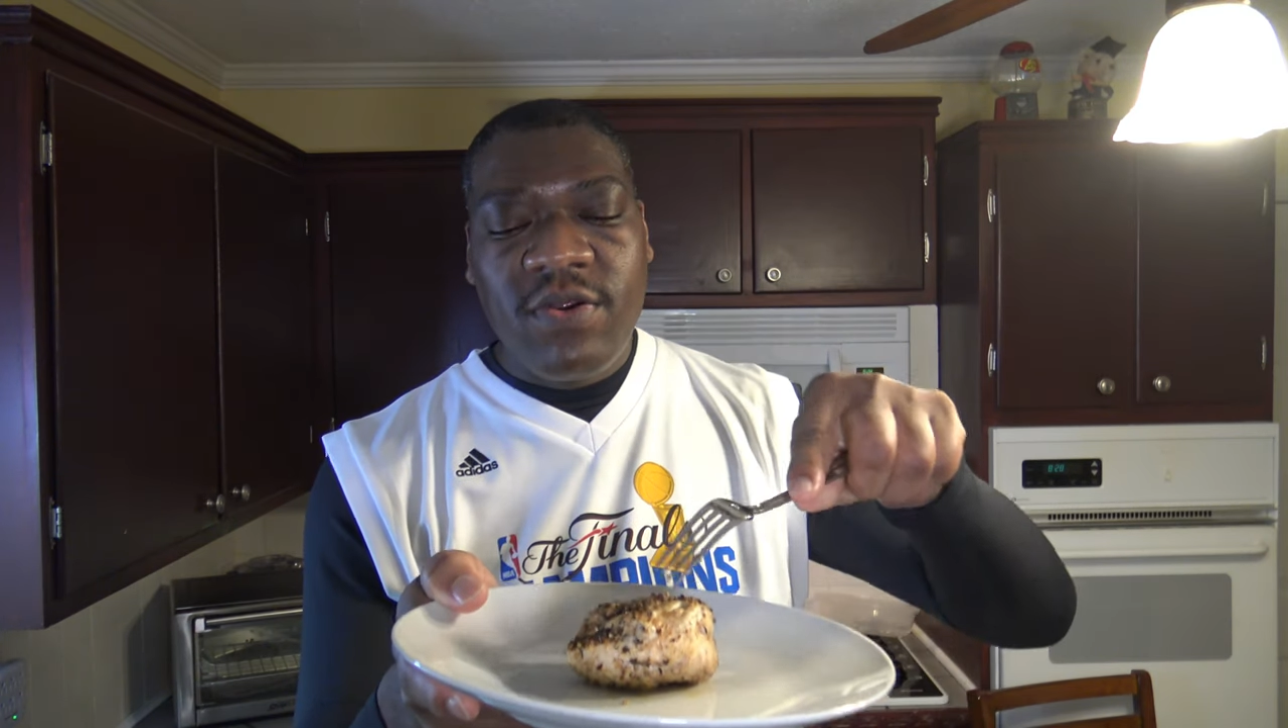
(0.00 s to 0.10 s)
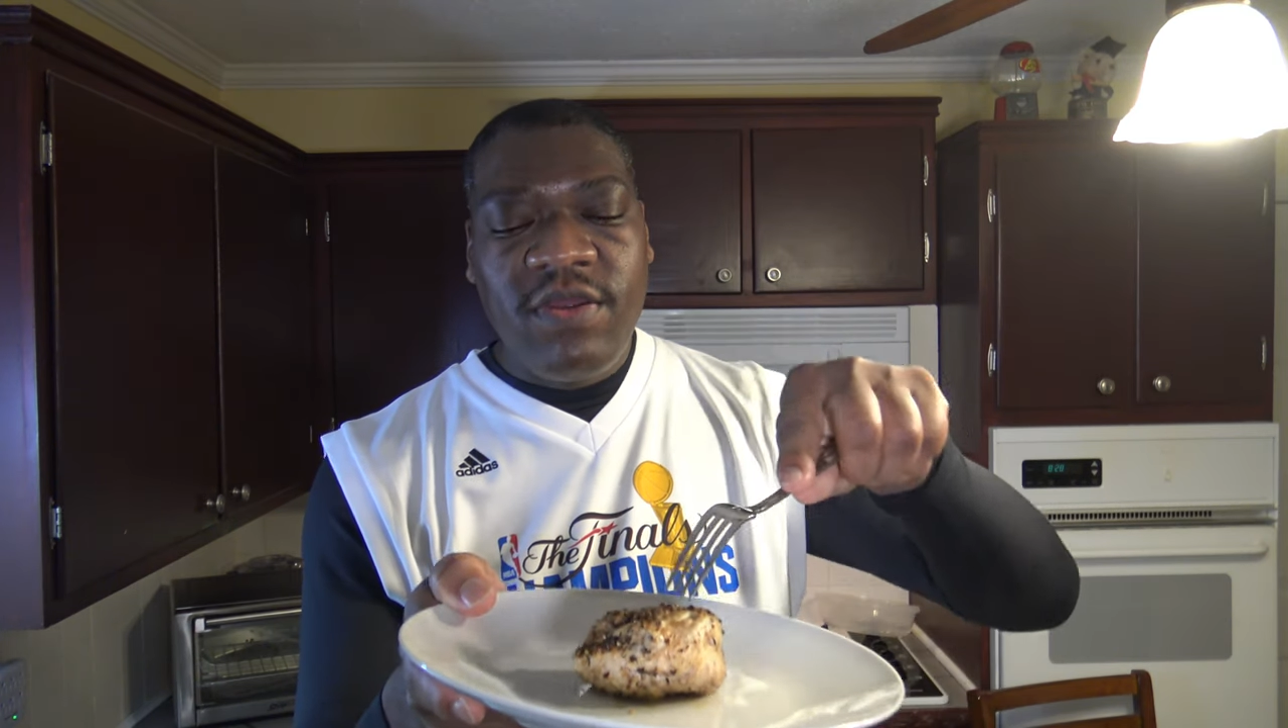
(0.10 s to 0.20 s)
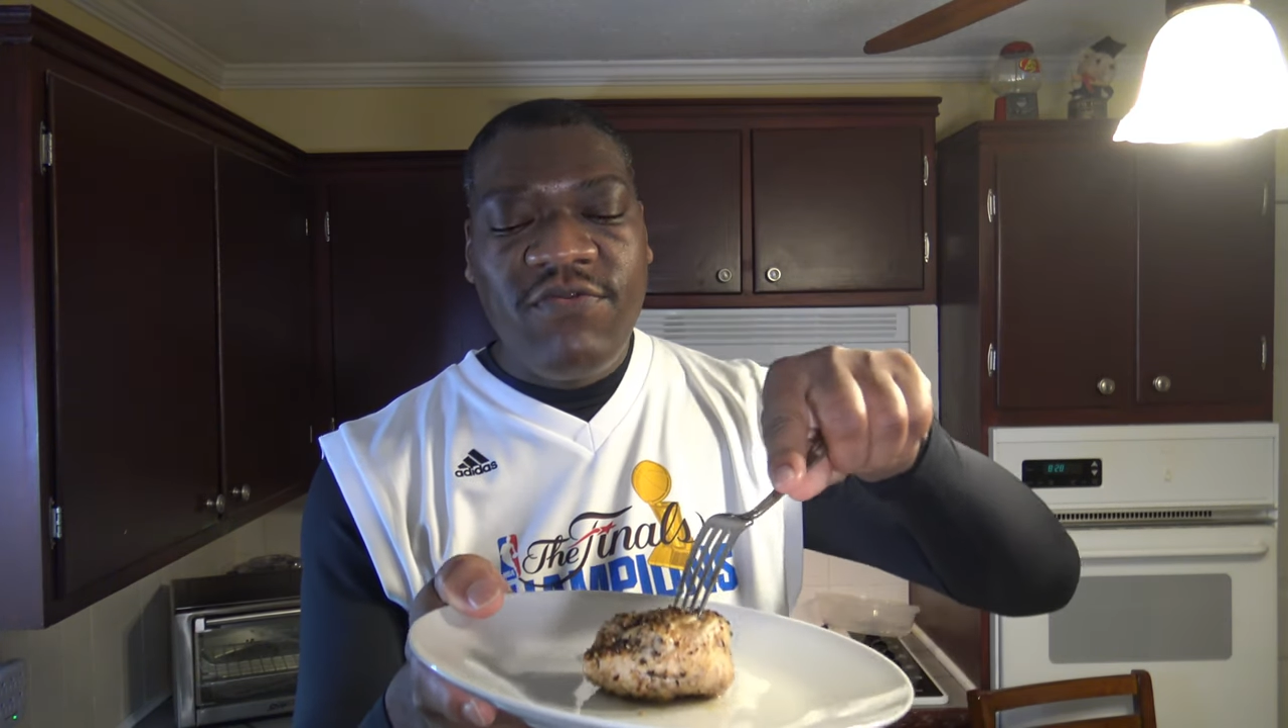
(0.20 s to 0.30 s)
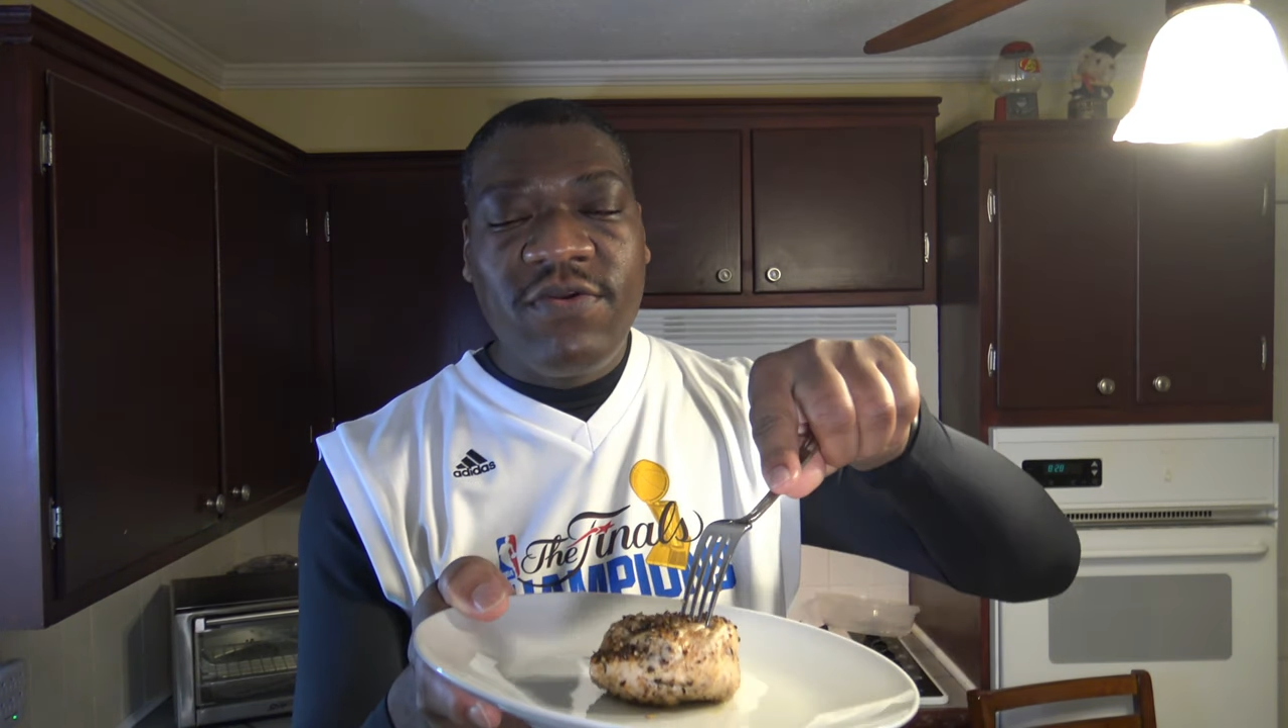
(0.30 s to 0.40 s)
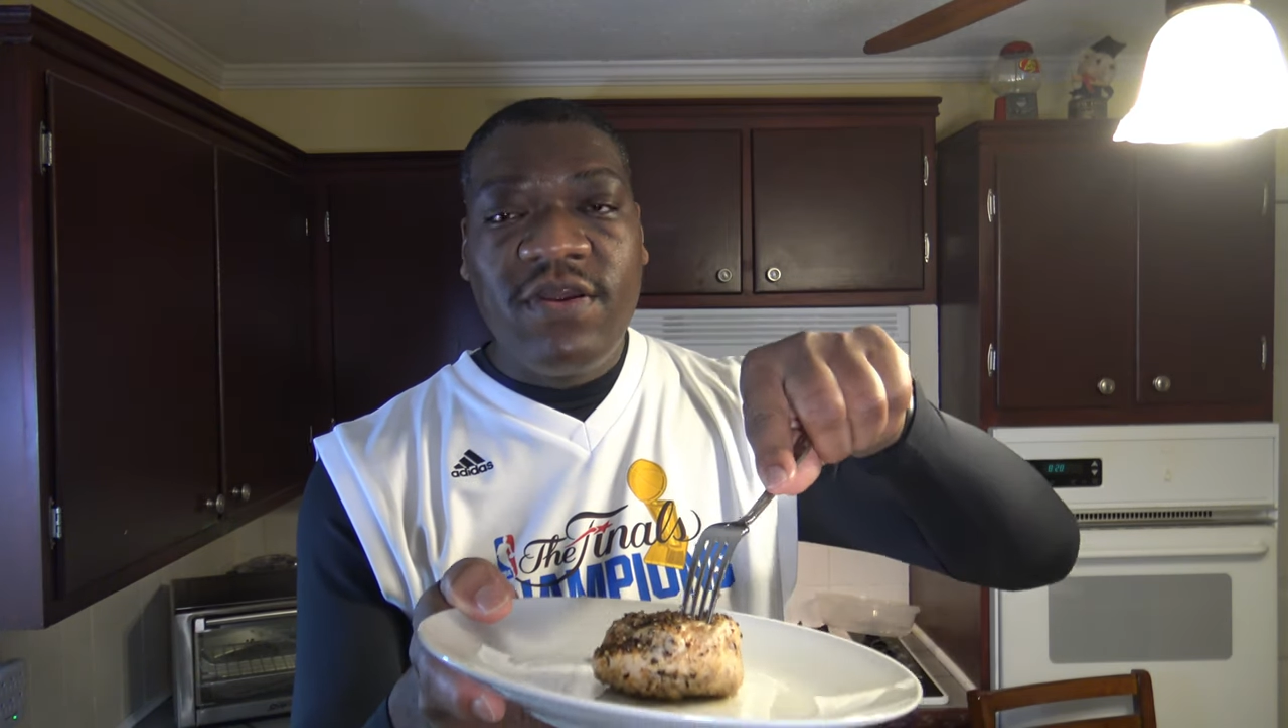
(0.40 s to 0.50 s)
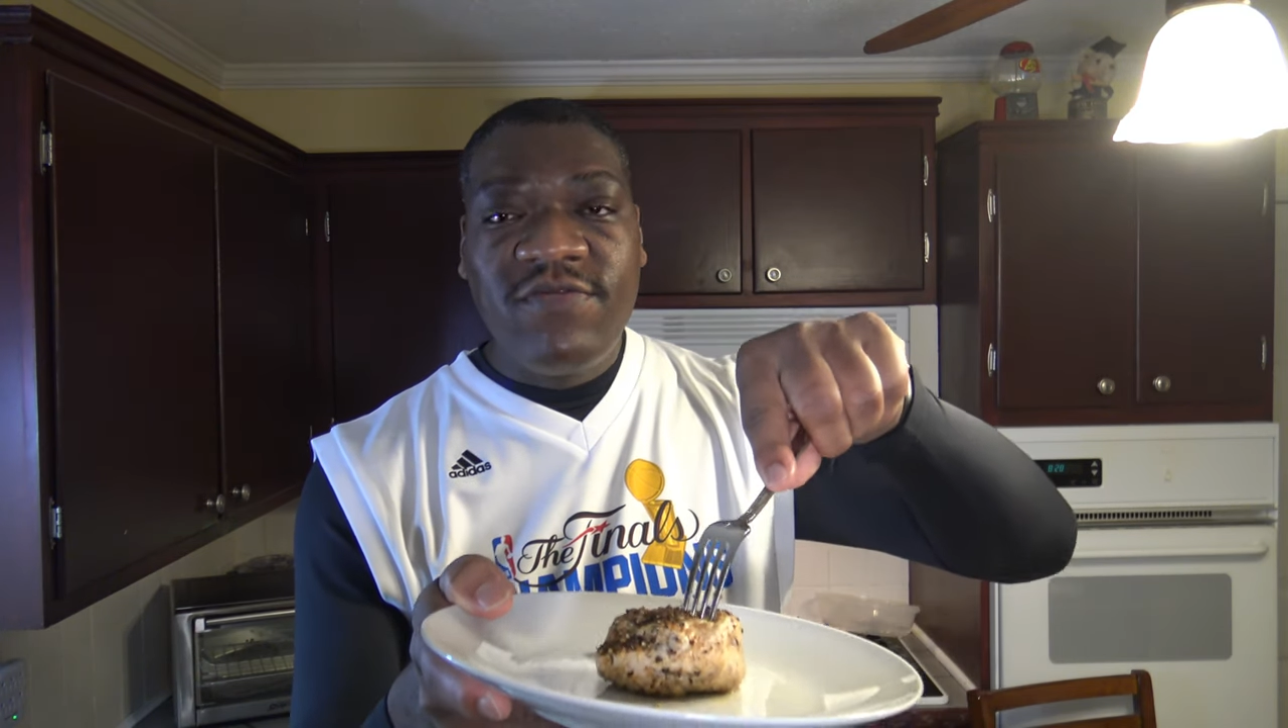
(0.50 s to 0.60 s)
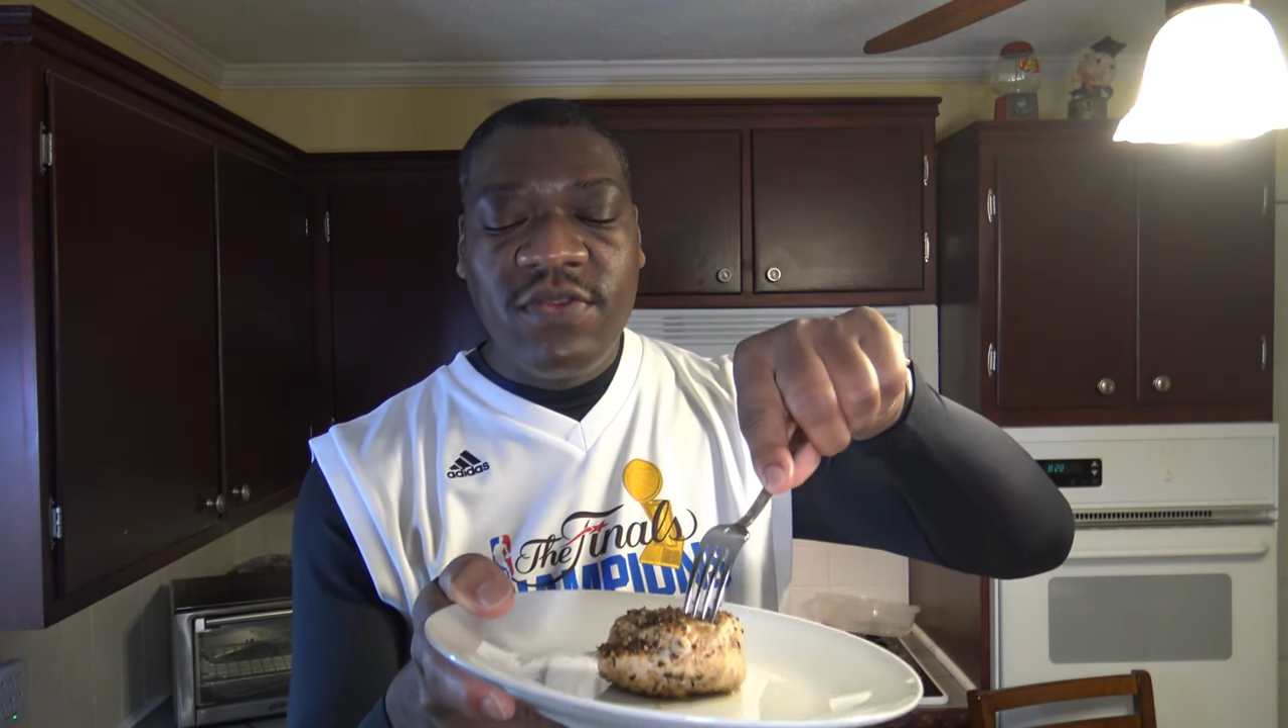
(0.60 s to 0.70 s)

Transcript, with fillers: Air Fryer Oven